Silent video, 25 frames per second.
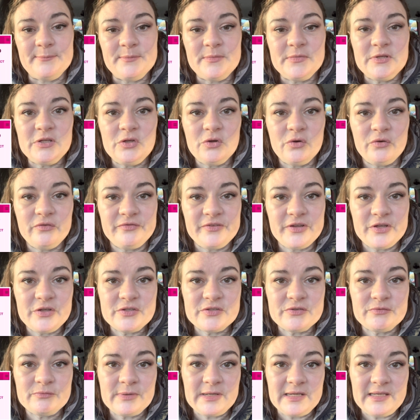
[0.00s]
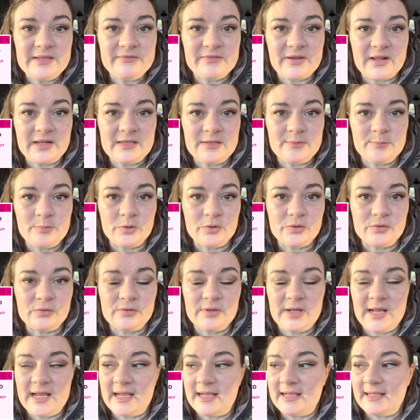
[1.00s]
Your views are really
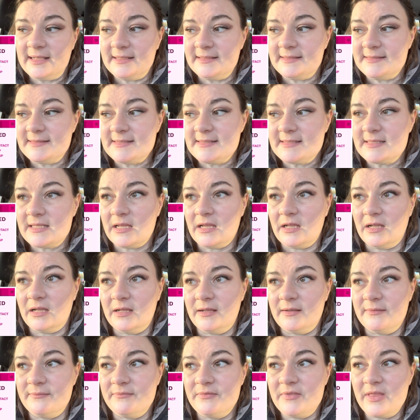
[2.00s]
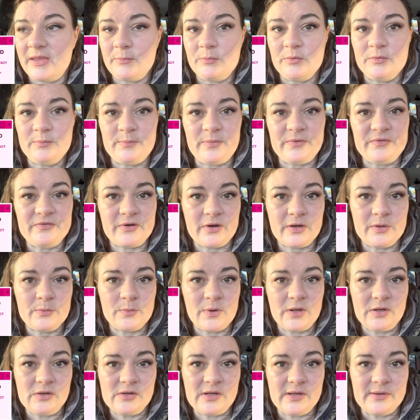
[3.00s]
valuable and they would be very
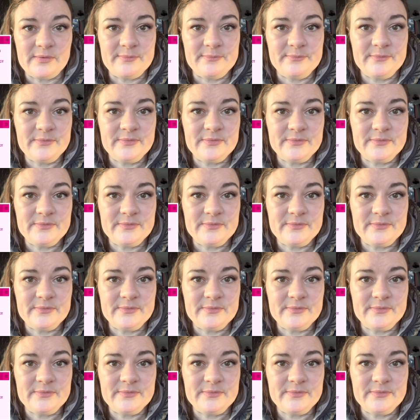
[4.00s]
welcome